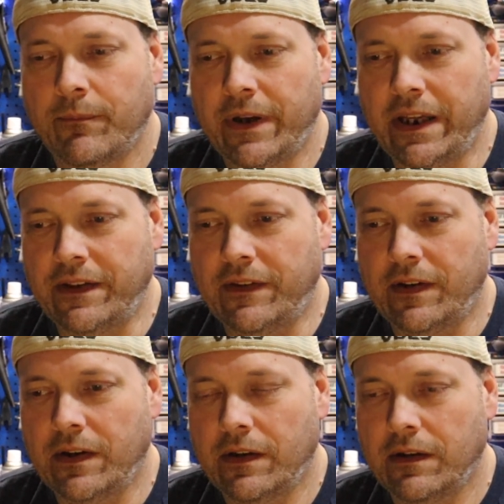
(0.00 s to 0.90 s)
but
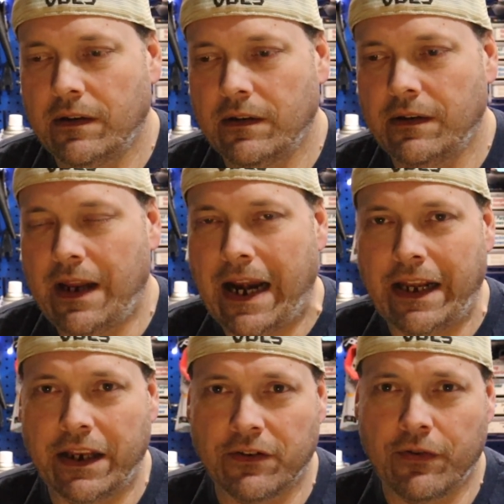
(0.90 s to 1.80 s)

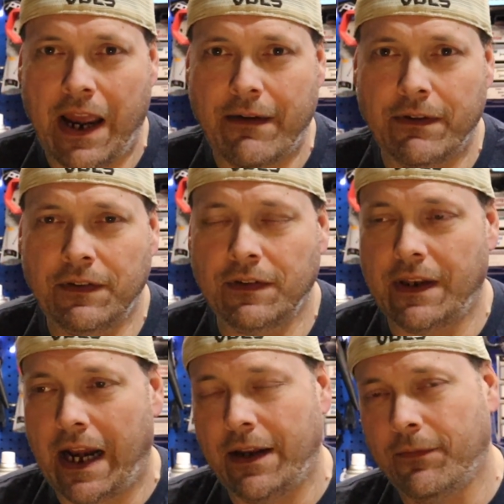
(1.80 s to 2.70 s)
Danny and Travis,
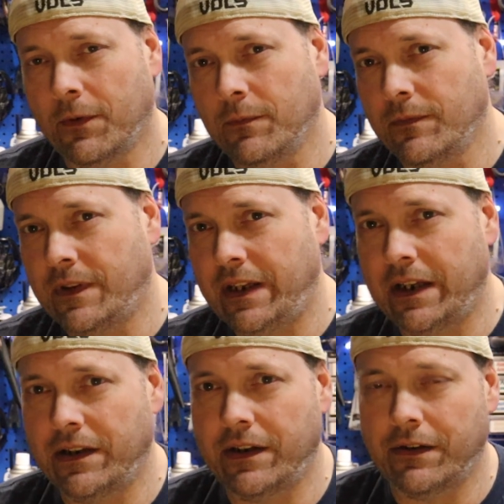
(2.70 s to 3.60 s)
Danny from T
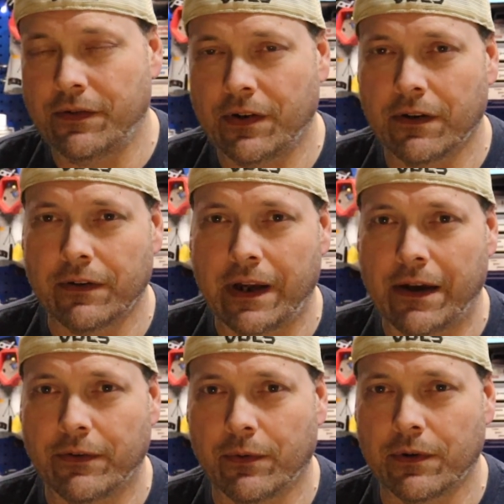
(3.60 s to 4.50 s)
N Deerstalker
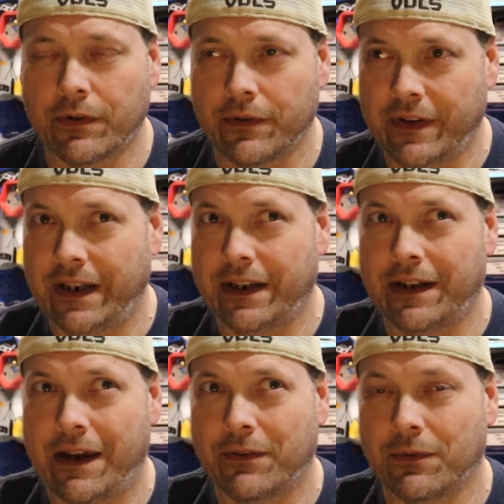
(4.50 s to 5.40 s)
Outdoors or T N
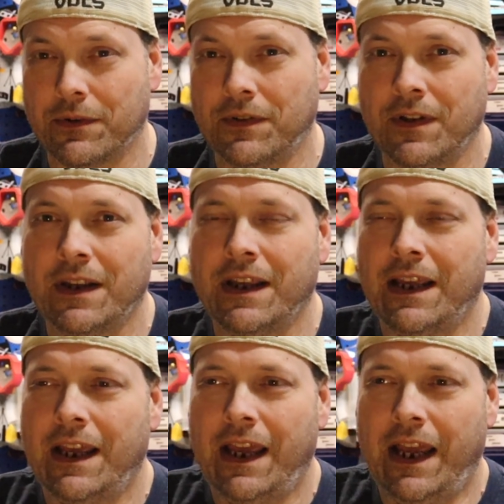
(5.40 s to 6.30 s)
Outdoors,
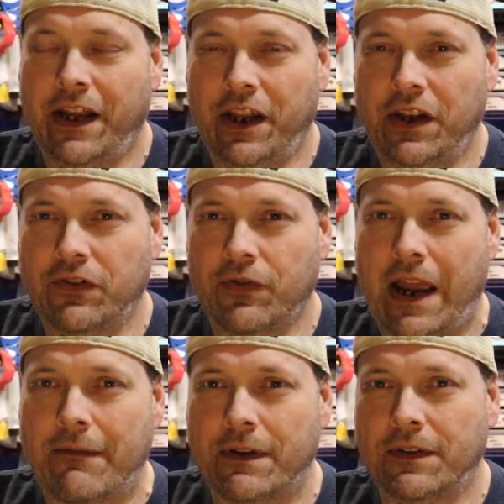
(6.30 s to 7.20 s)
and then
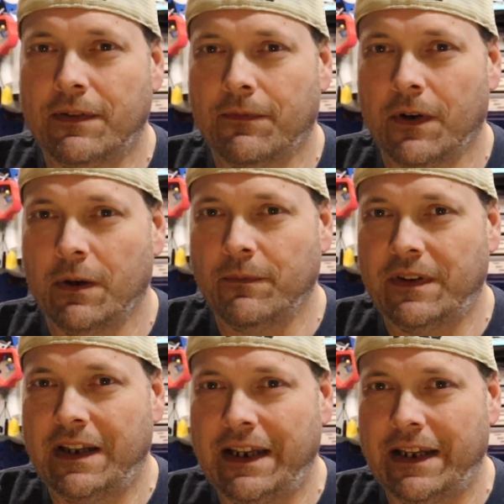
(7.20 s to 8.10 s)
Travis from
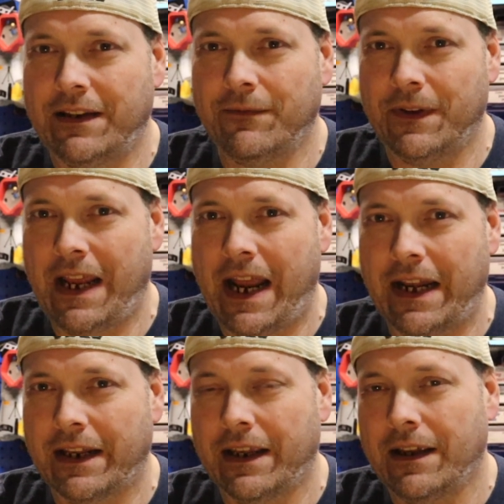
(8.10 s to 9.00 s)
T N
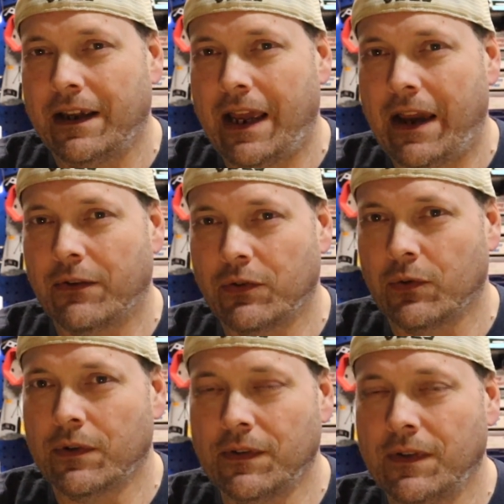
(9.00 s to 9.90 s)
Fanatic
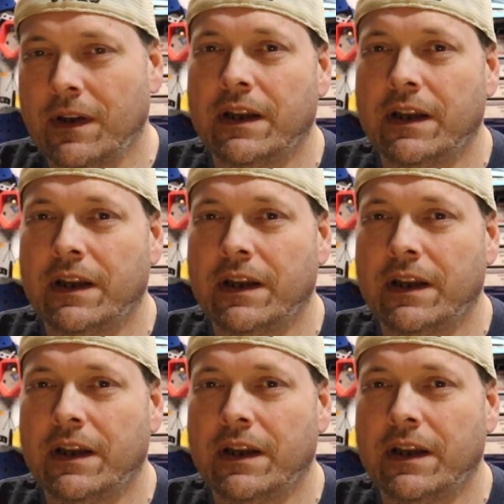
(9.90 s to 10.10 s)
Outdoors,